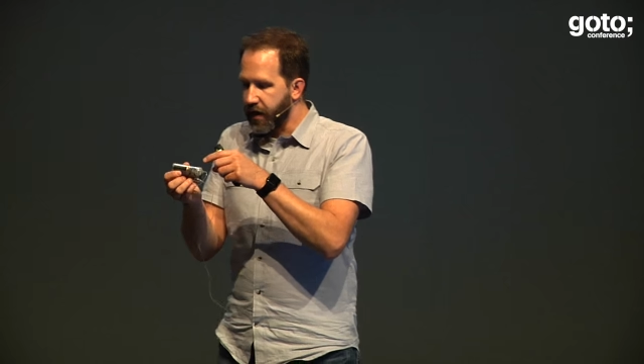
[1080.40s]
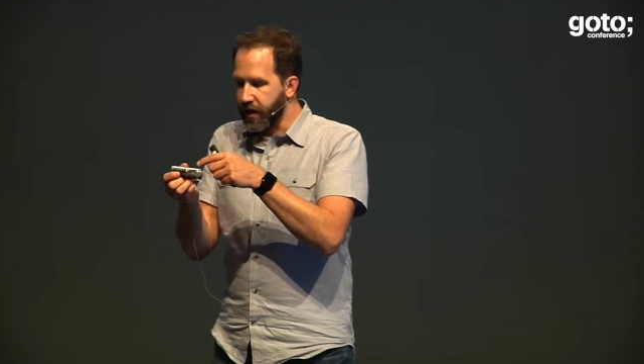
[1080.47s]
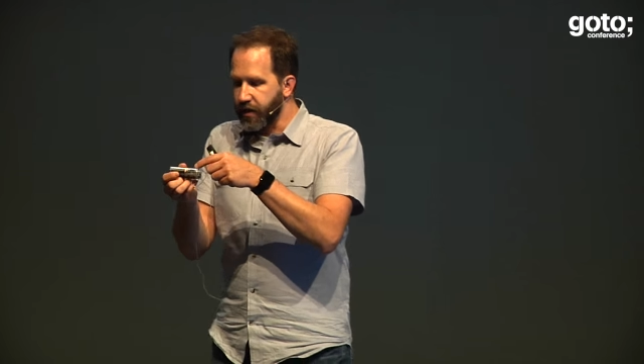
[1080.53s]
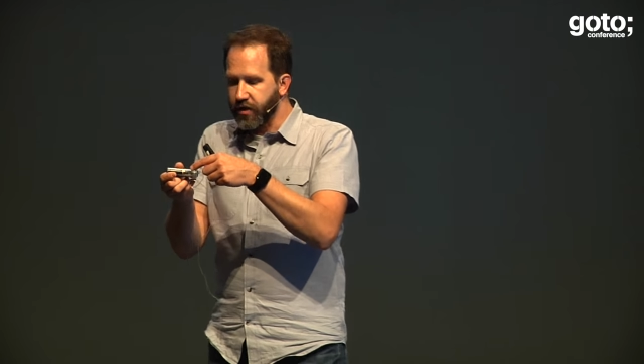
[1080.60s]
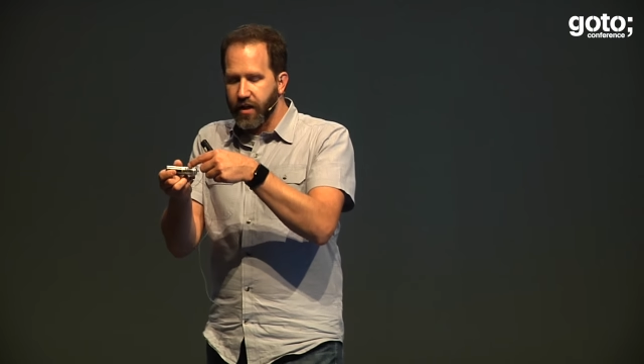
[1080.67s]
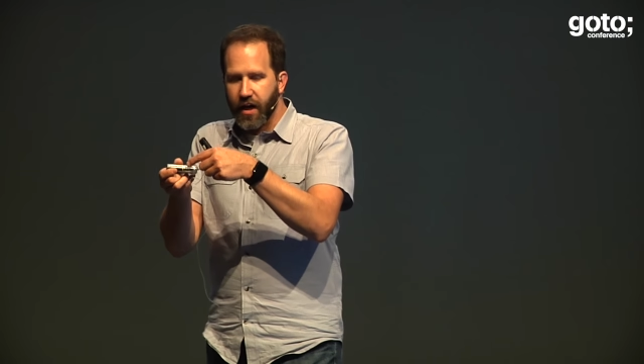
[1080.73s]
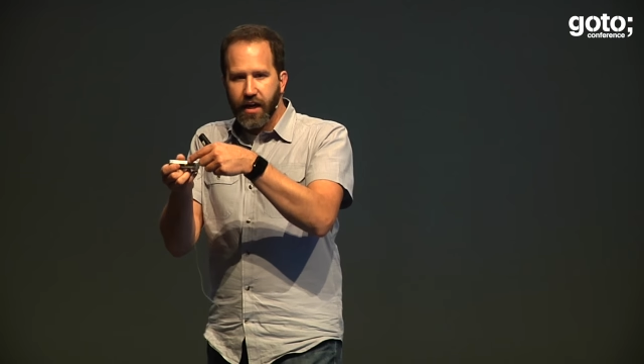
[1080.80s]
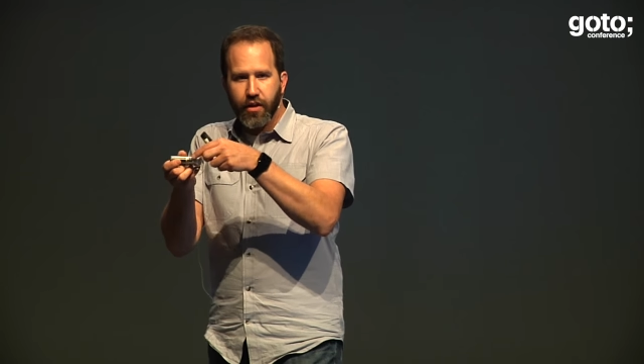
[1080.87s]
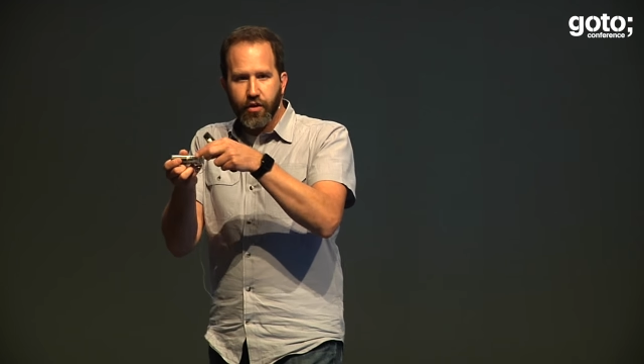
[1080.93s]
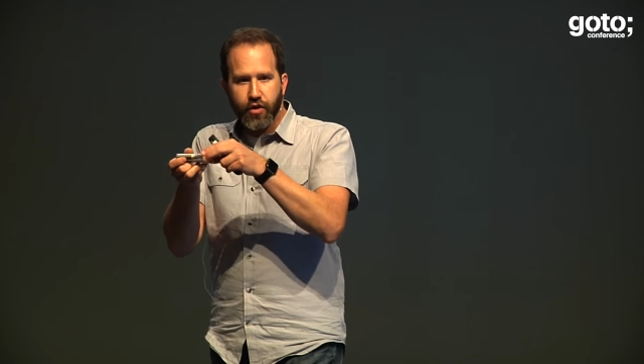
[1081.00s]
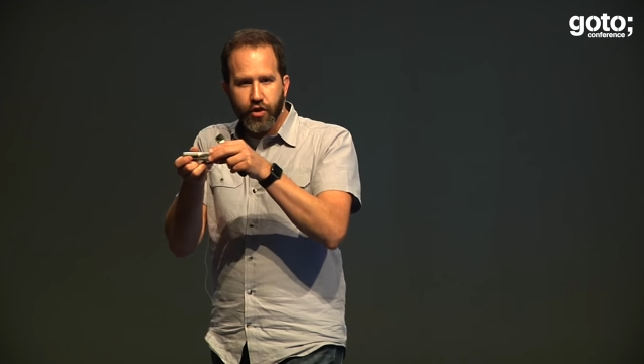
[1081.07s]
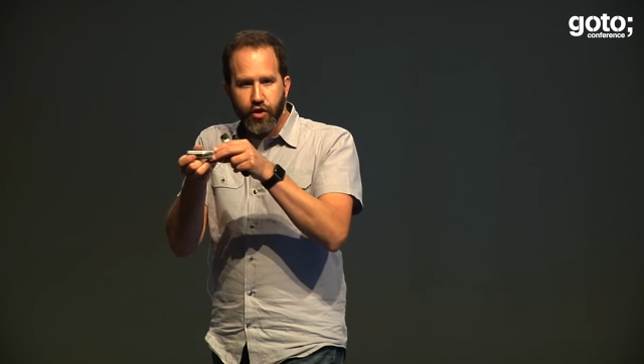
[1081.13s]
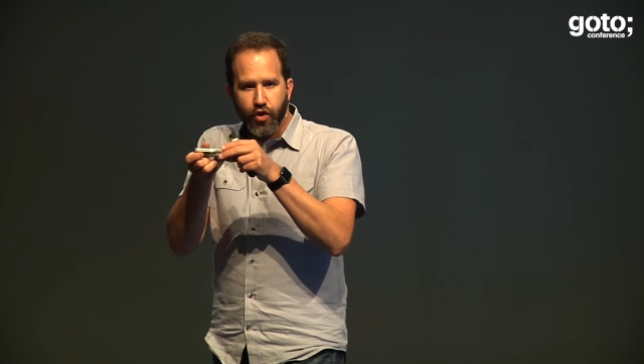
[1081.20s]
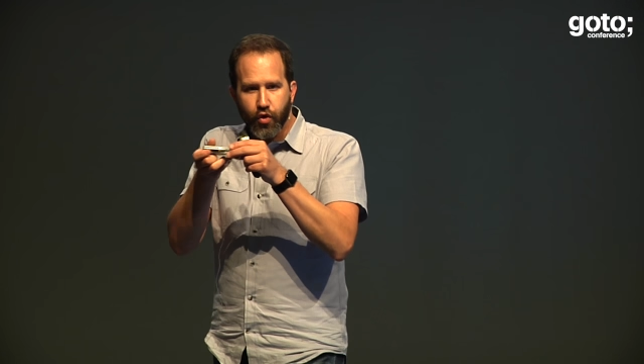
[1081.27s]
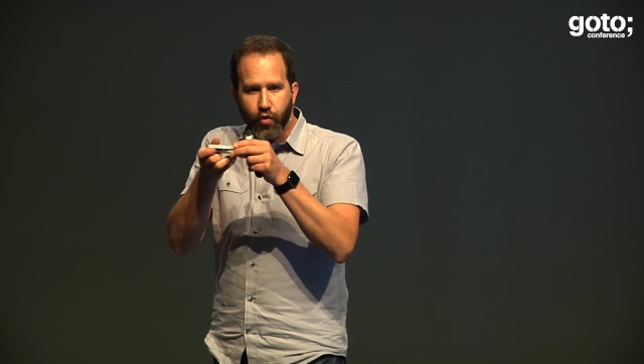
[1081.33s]
inside
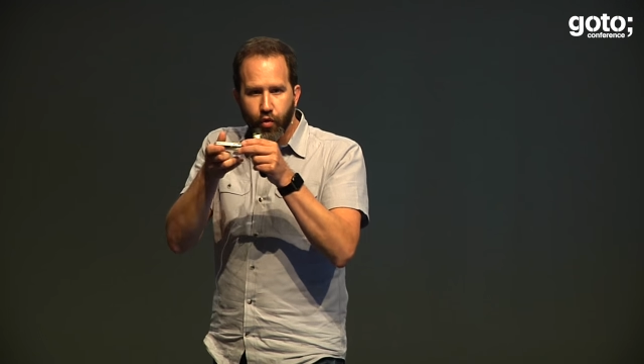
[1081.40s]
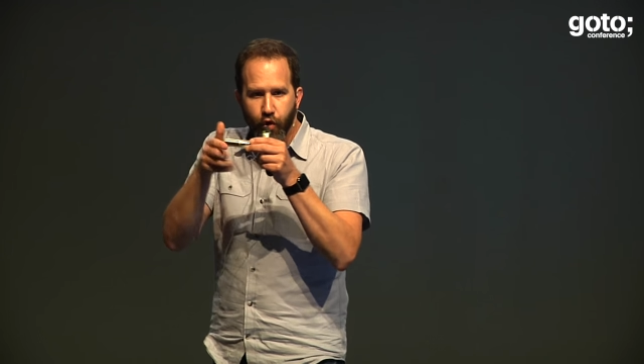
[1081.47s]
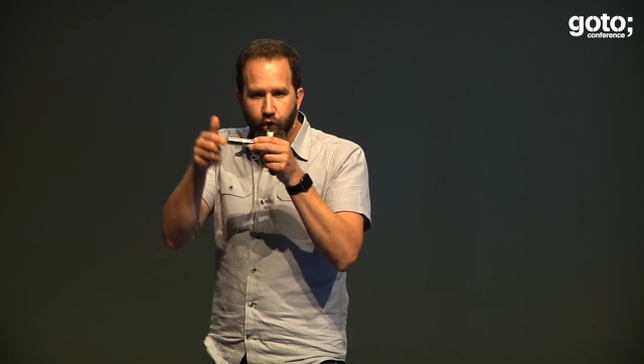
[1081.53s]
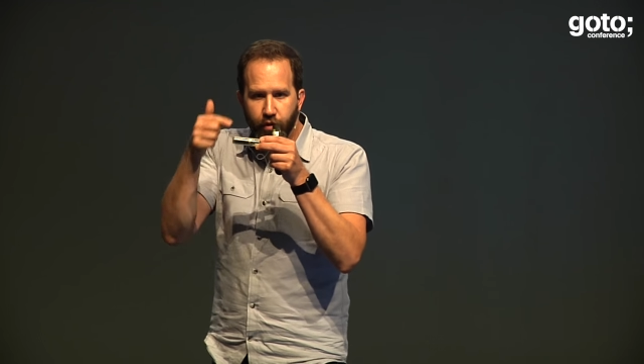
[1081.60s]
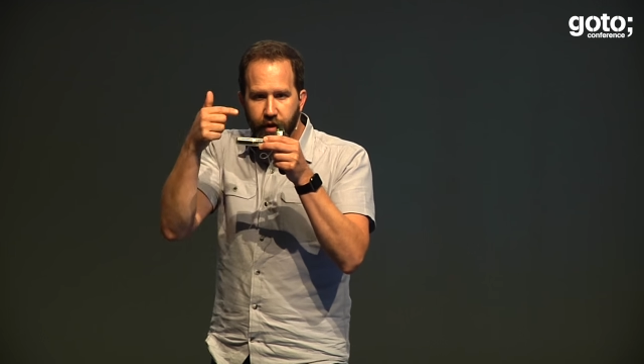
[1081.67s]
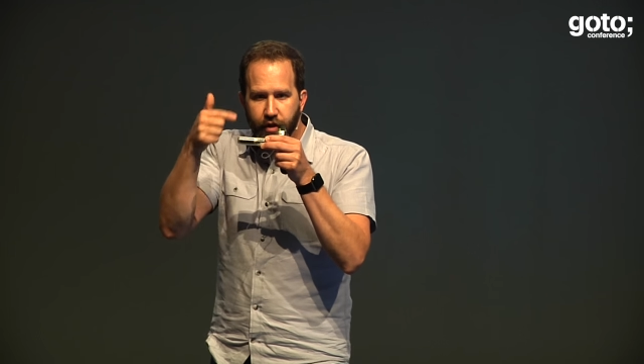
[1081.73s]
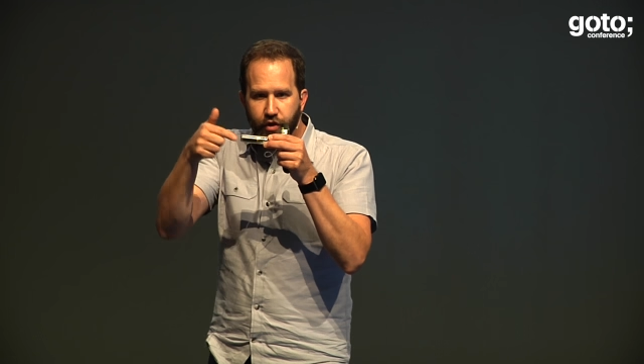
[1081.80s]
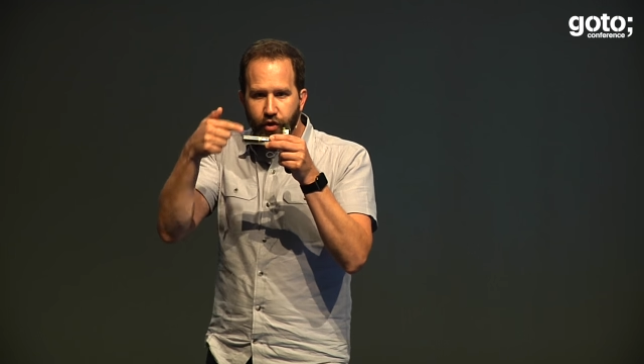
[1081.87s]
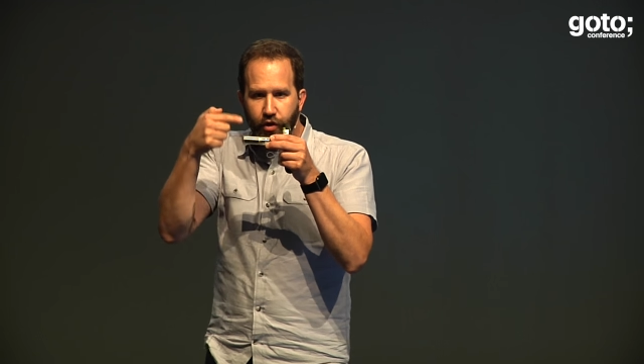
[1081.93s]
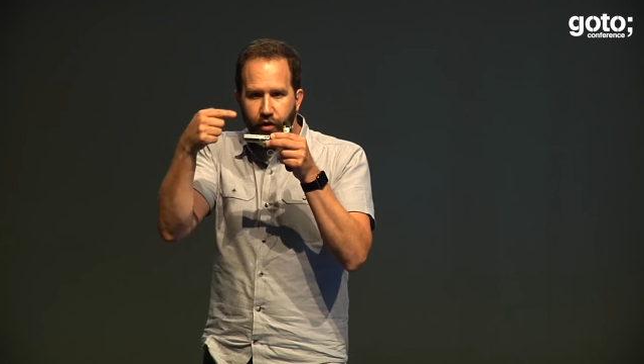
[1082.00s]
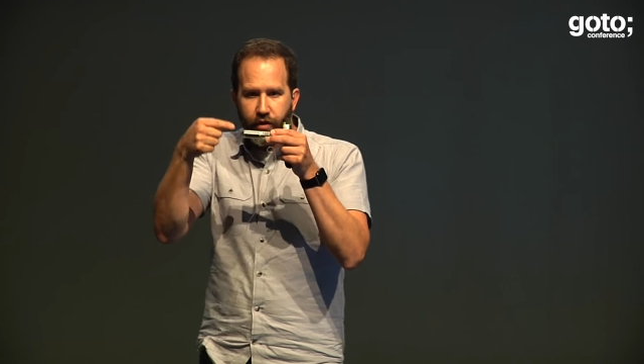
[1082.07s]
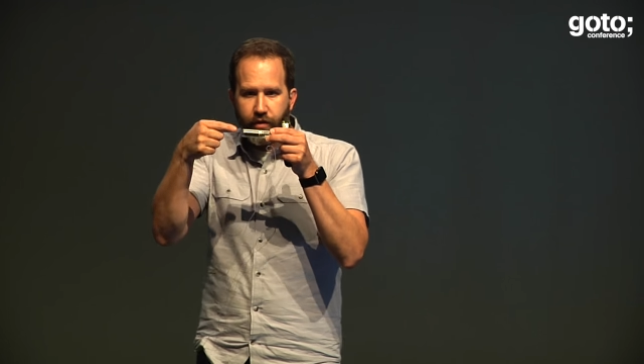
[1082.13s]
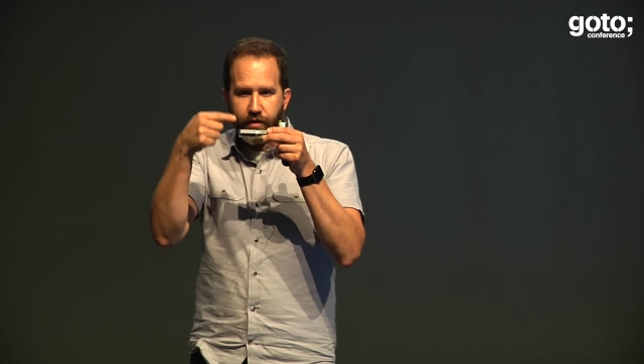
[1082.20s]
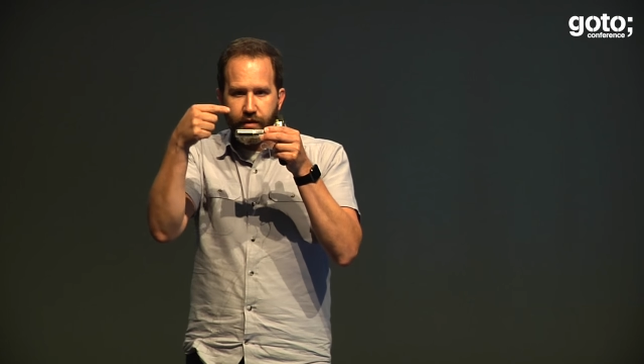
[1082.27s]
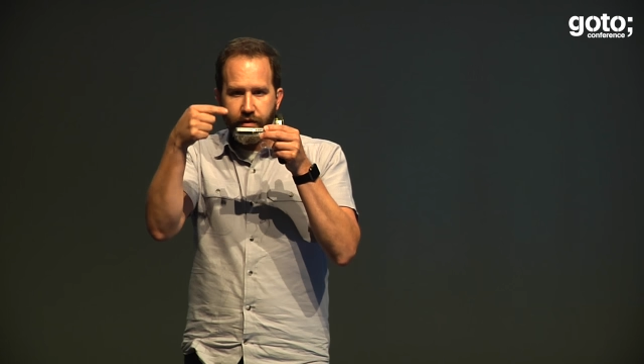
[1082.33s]
there's a screw that
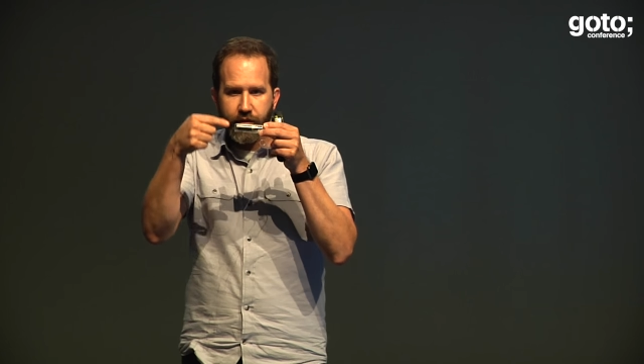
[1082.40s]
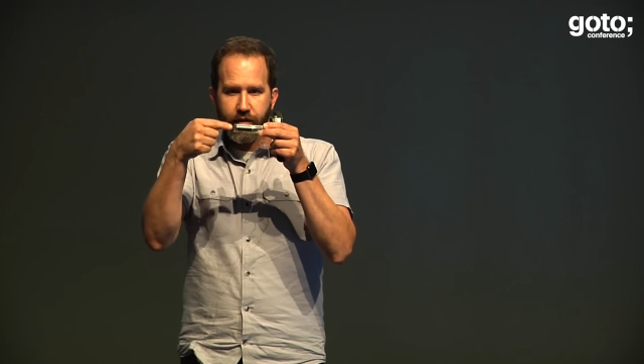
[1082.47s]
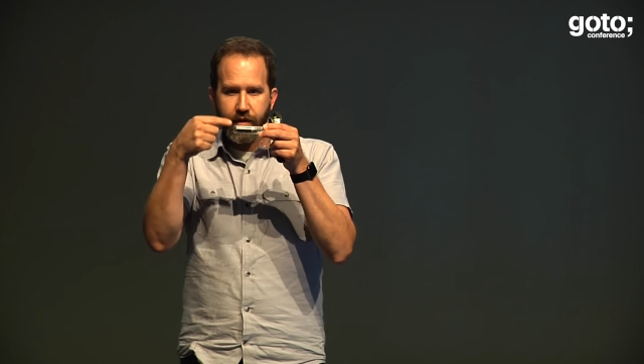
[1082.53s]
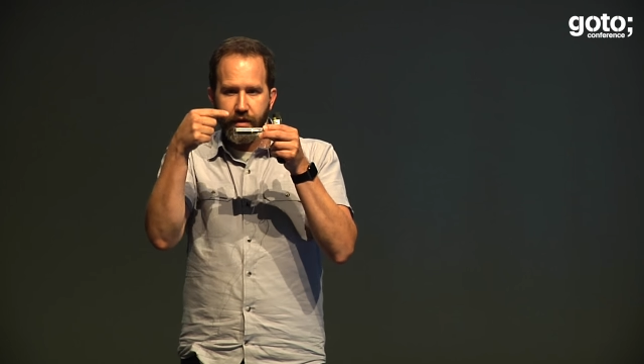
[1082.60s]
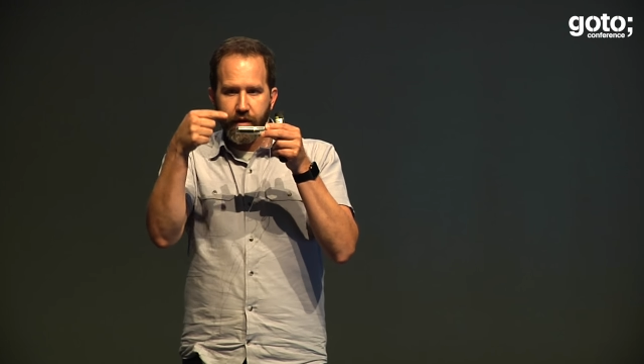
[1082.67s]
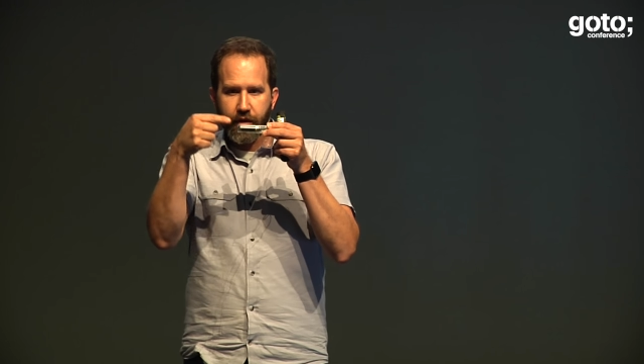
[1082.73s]
turns,